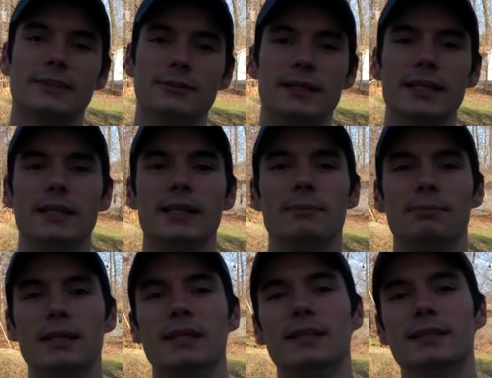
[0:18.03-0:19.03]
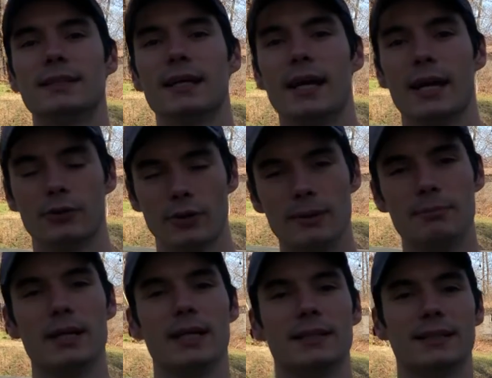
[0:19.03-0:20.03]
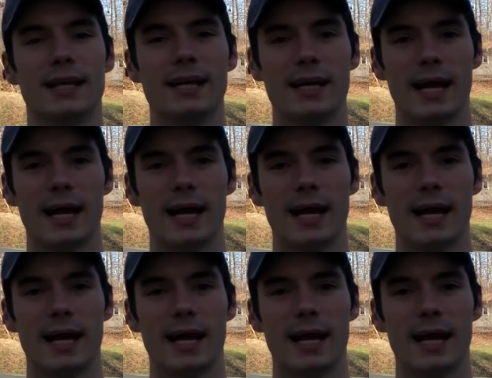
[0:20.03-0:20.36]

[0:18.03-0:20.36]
zucchini, peas, and green beans,